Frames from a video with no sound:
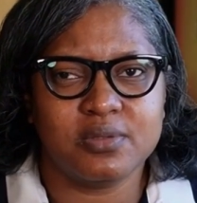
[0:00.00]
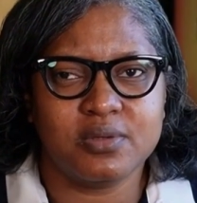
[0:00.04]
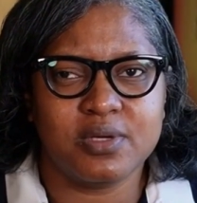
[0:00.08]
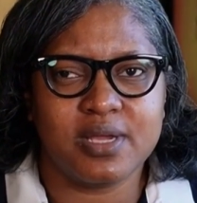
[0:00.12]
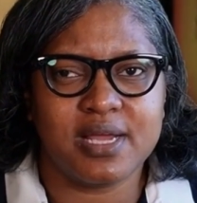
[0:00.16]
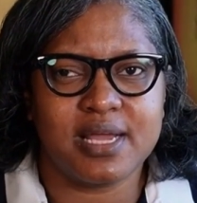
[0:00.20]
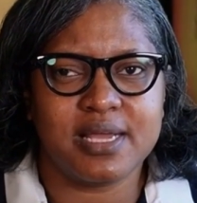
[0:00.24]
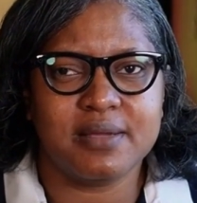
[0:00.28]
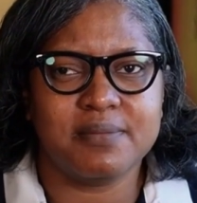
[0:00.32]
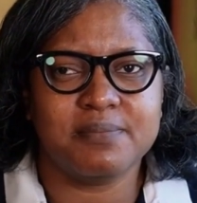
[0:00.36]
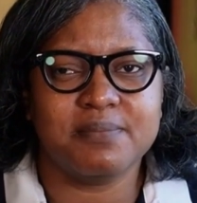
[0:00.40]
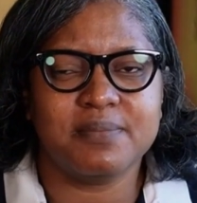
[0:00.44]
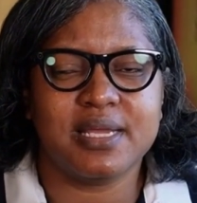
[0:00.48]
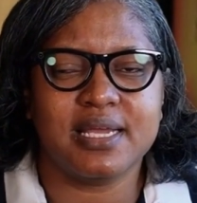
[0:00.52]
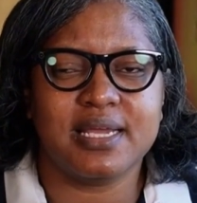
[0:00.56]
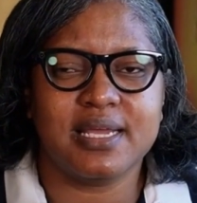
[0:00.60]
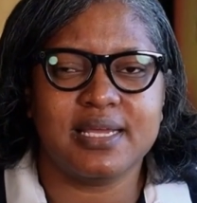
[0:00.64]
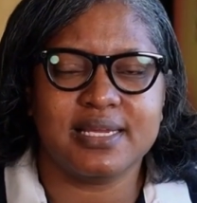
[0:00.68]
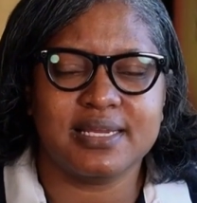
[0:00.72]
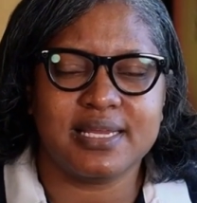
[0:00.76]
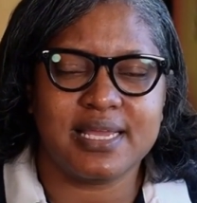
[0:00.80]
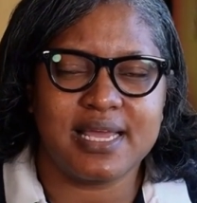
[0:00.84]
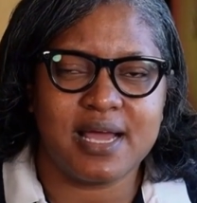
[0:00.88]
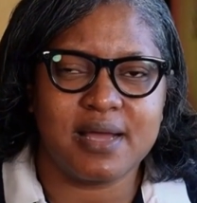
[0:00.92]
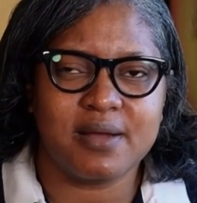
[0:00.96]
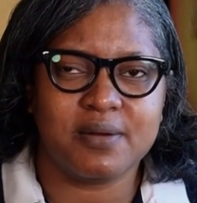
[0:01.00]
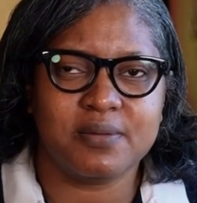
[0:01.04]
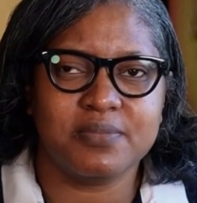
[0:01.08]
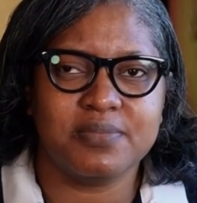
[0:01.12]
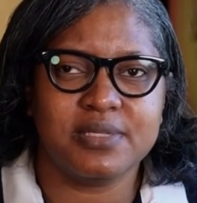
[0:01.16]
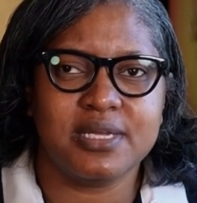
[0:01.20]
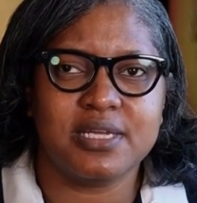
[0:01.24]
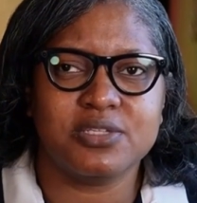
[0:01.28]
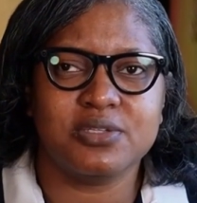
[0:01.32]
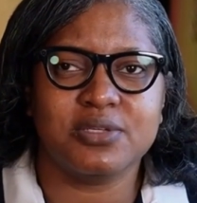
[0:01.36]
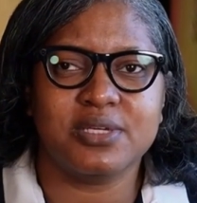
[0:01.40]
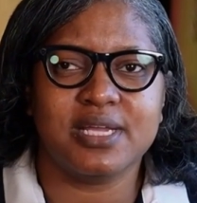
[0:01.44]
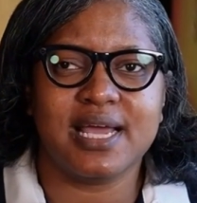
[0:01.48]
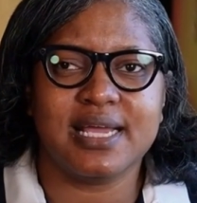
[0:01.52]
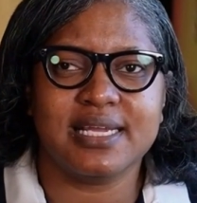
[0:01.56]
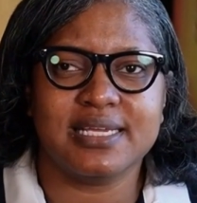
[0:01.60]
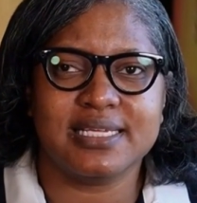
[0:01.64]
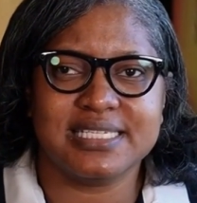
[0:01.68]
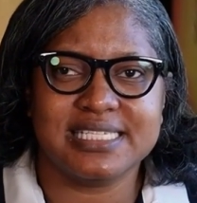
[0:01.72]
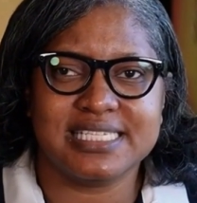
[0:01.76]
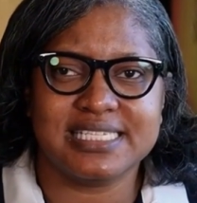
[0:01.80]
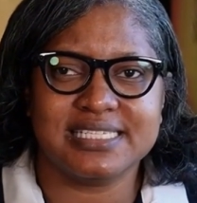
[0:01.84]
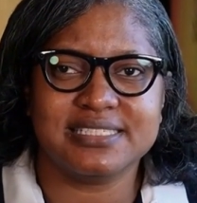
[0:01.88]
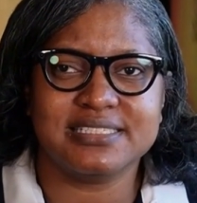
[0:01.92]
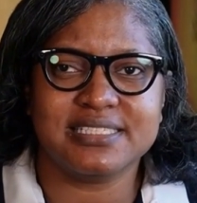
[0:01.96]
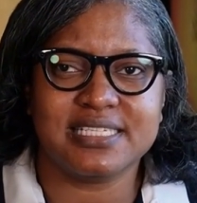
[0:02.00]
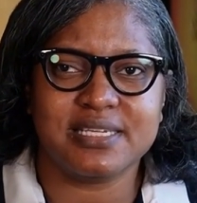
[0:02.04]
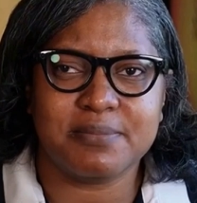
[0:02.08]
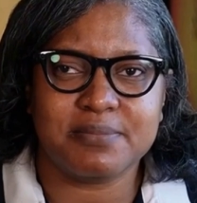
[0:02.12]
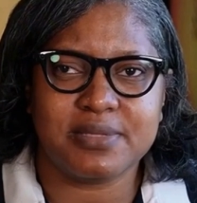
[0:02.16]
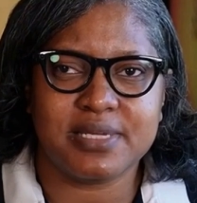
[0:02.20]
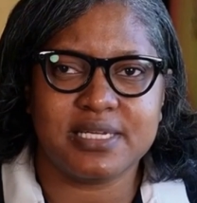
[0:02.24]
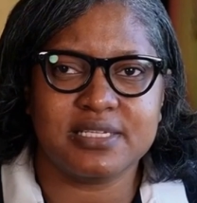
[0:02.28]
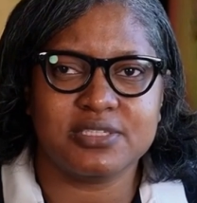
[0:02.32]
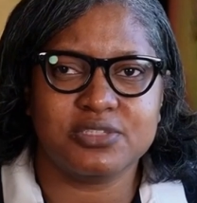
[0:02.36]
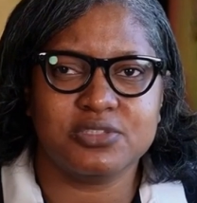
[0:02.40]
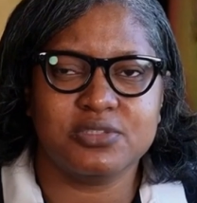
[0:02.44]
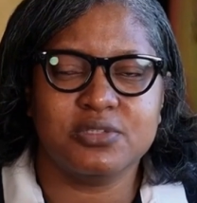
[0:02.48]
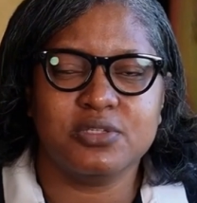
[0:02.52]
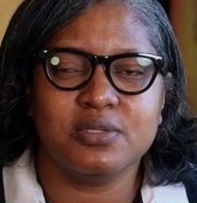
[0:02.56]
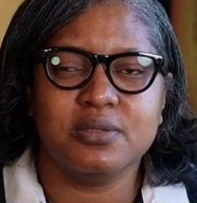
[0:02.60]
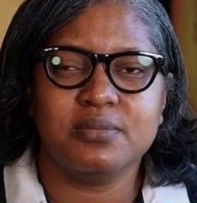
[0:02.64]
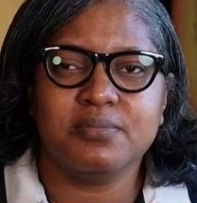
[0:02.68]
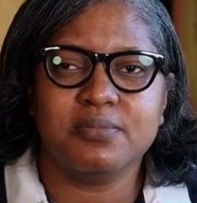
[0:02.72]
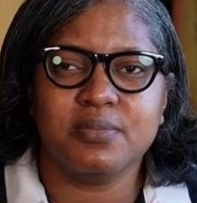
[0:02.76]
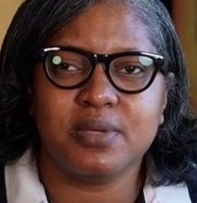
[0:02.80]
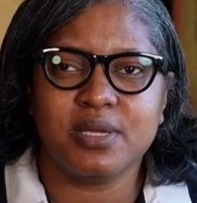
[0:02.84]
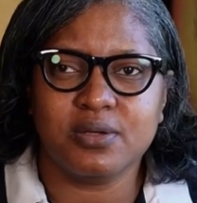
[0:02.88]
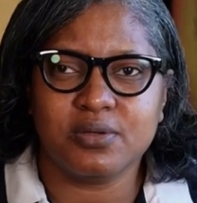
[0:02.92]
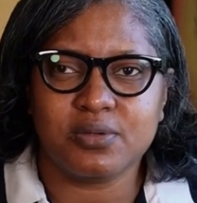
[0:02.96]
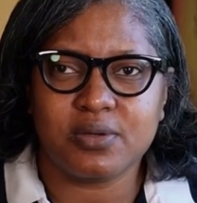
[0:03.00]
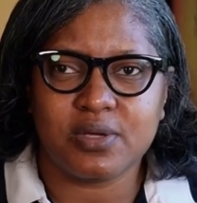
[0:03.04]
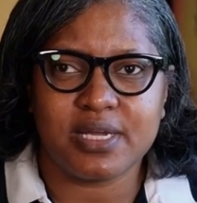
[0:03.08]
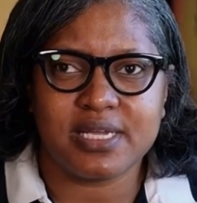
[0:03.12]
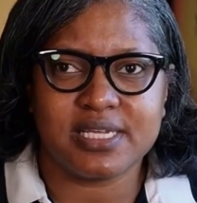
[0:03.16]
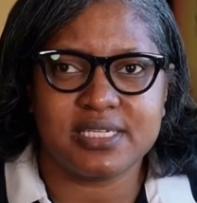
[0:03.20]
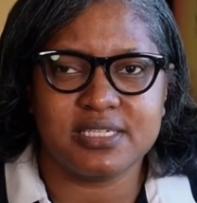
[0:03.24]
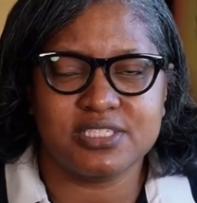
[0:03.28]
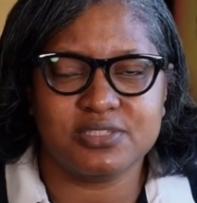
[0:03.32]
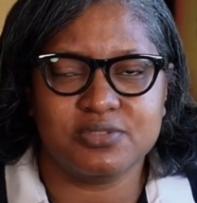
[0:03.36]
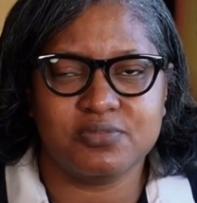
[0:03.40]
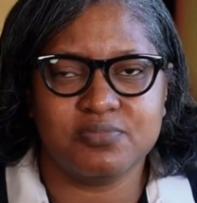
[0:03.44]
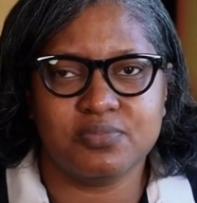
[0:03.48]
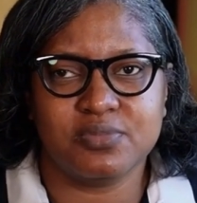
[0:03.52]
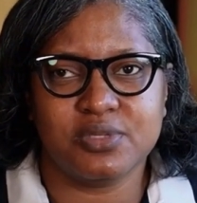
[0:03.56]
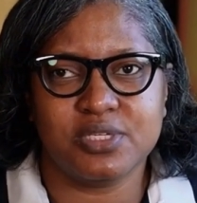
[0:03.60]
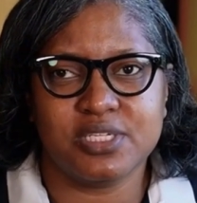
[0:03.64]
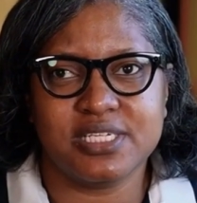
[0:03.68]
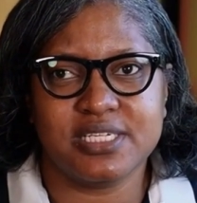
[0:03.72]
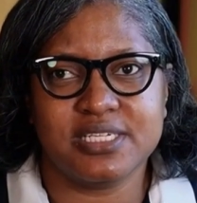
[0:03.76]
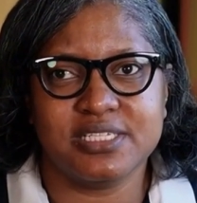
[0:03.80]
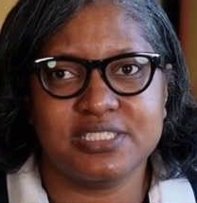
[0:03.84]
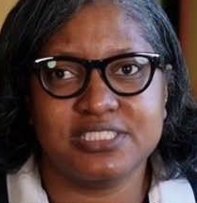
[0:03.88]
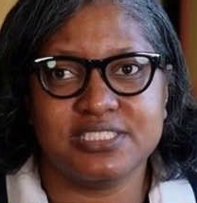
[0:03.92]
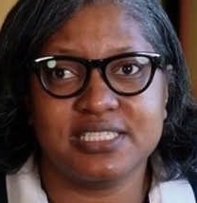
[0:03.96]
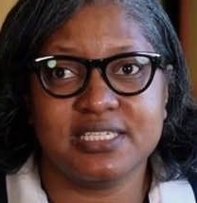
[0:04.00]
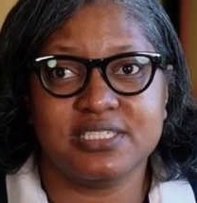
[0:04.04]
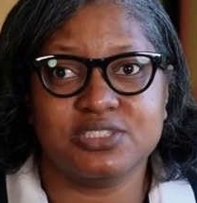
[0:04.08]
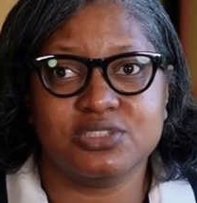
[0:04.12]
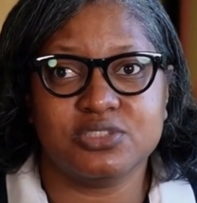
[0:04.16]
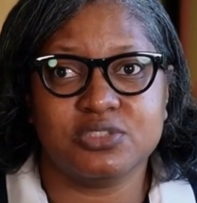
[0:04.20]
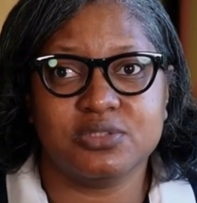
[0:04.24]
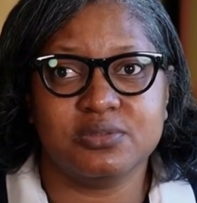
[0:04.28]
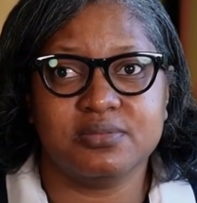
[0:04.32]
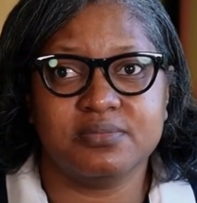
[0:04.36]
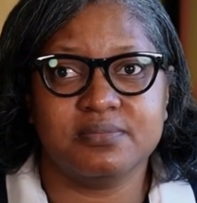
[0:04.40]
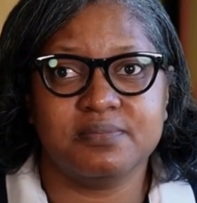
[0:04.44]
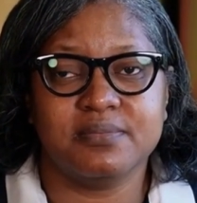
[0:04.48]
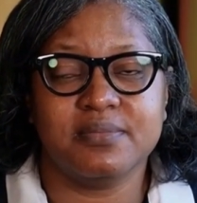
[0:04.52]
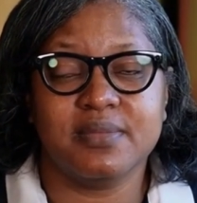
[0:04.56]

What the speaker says: Okay, now that you got leads coming into your funnel, it is really essential